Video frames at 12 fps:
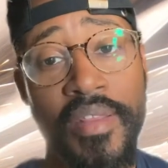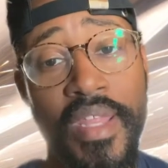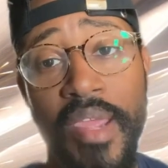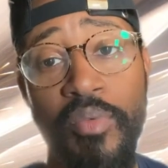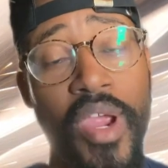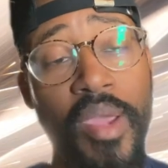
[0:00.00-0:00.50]

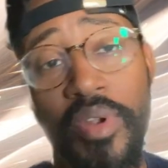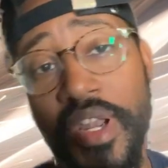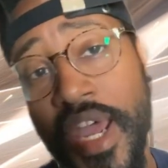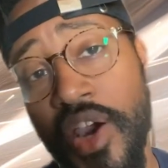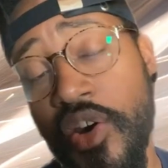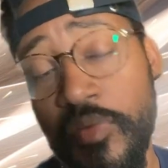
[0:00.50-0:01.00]
They were able to
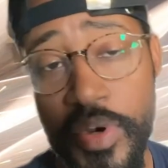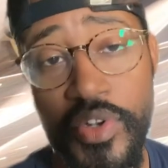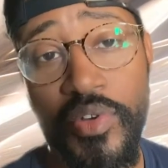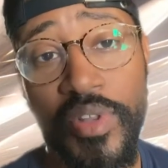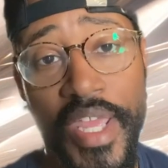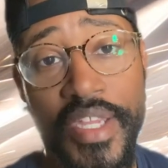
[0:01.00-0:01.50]
knock off
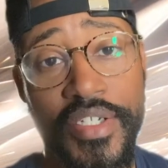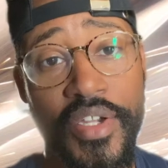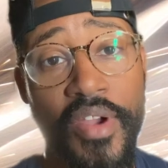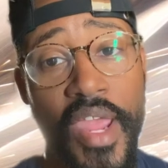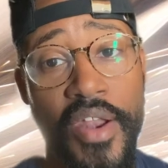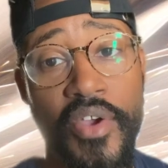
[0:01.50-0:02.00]
Purdue last
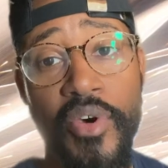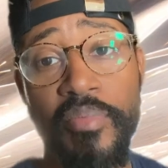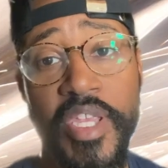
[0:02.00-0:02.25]
year at home.